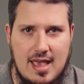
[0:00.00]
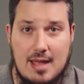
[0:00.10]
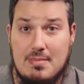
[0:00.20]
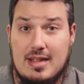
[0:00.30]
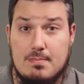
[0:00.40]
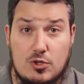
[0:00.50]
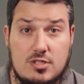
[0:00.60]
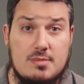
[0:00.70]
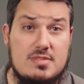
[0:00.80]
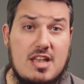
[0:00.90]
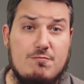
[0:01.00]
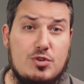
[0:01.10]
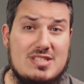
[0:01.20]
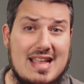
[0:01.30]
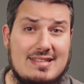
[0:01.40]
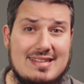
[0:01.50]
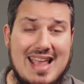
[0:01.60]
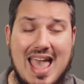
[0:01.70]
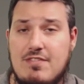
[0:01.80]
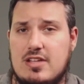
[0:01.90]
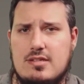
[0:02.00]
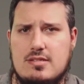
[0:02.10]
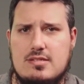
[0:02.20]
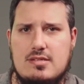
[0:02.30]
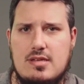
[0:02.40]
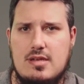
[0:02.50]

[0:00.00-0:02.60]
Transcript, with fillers: And many Muslims have presented evidence